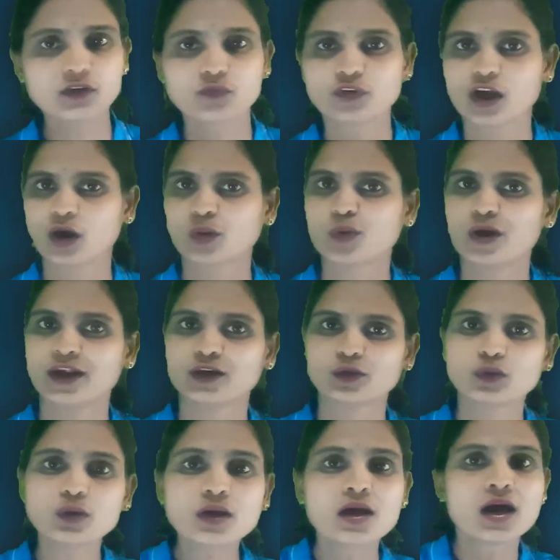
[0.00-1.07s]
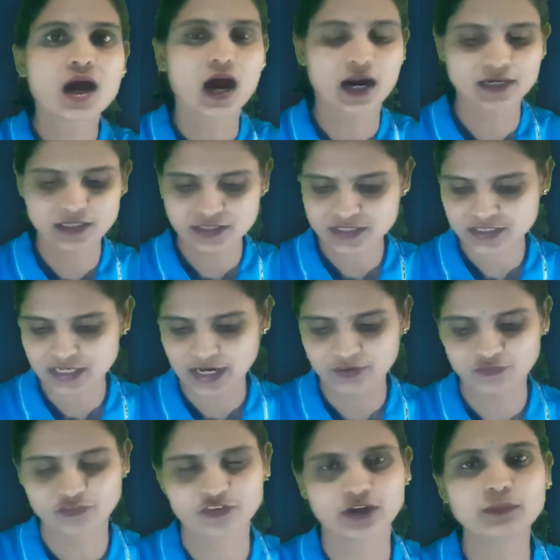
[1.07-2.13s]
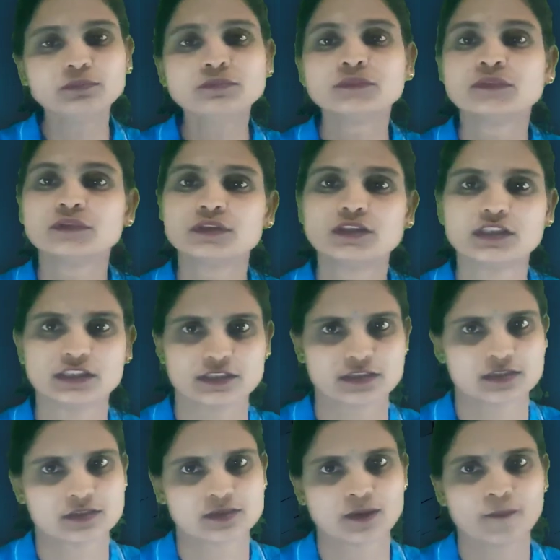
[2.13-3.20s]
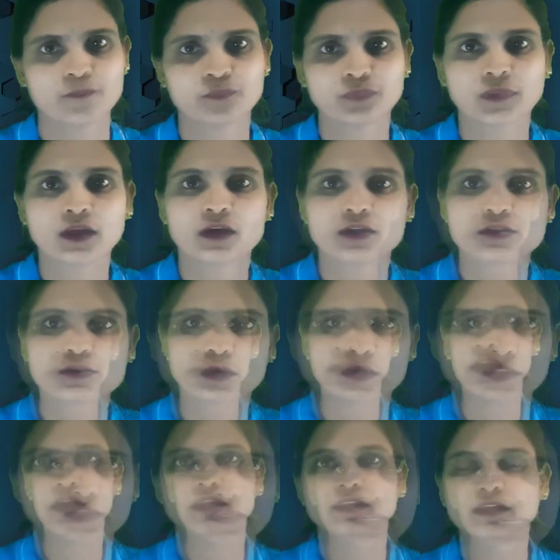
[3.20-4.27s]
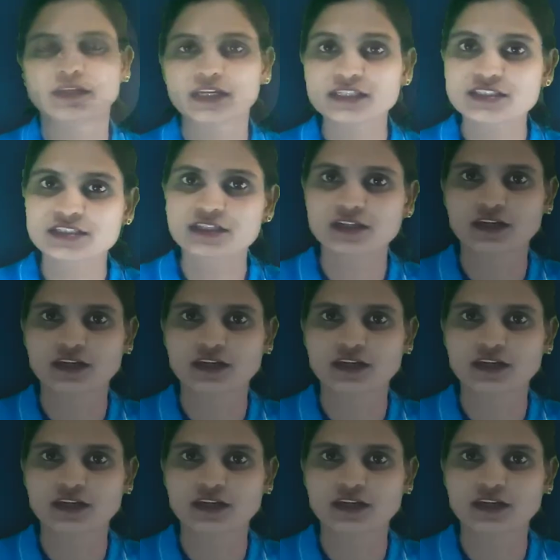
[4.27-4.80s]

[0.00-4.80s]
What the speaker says: we are going to understand from this. So in the next